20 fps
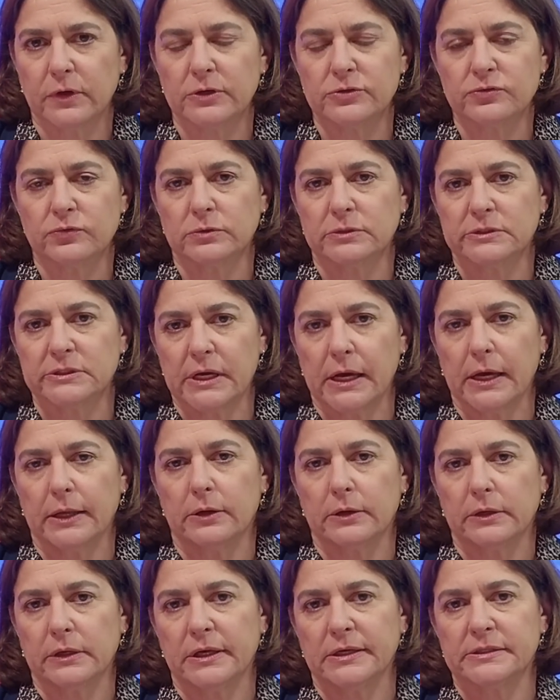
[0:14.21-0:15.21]
Israel's
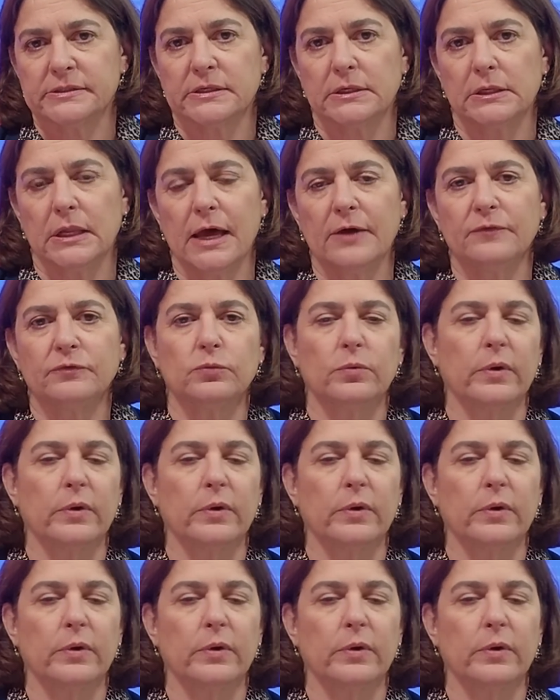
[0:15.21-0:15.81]
anarchist left.